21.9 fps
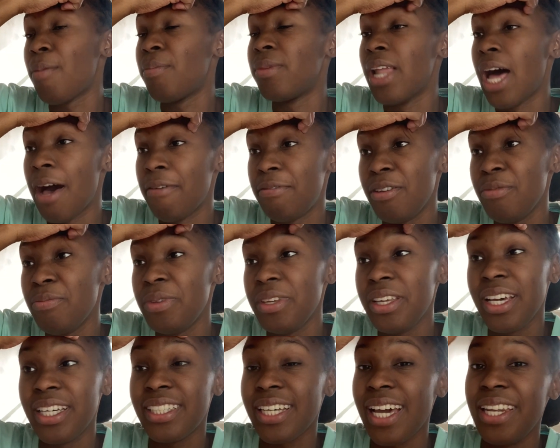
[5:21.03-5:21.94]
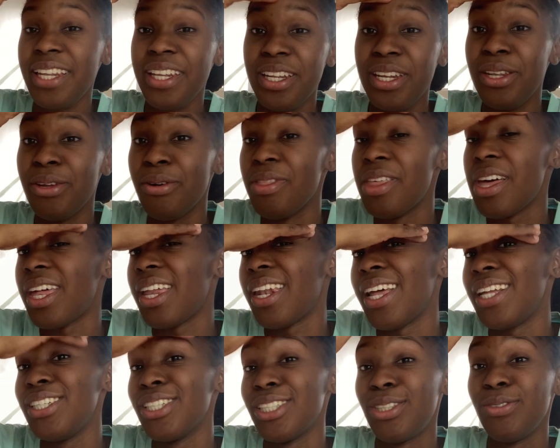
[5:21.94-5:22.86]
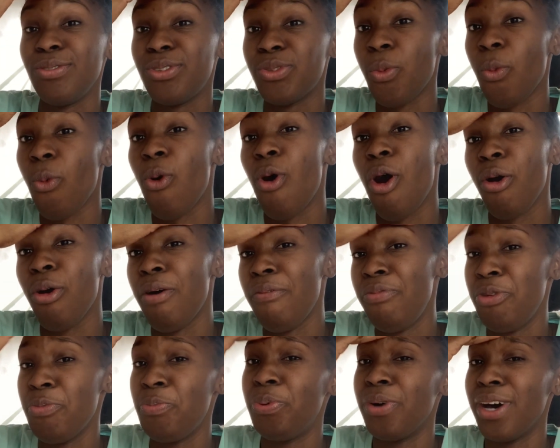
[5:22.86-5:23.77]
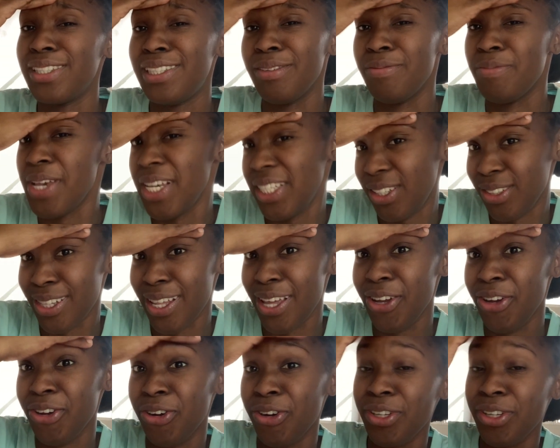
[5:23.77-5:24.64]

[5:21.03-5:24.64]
I'm laughing because I didn't know that, and I just had to walk off the bus, and they said like,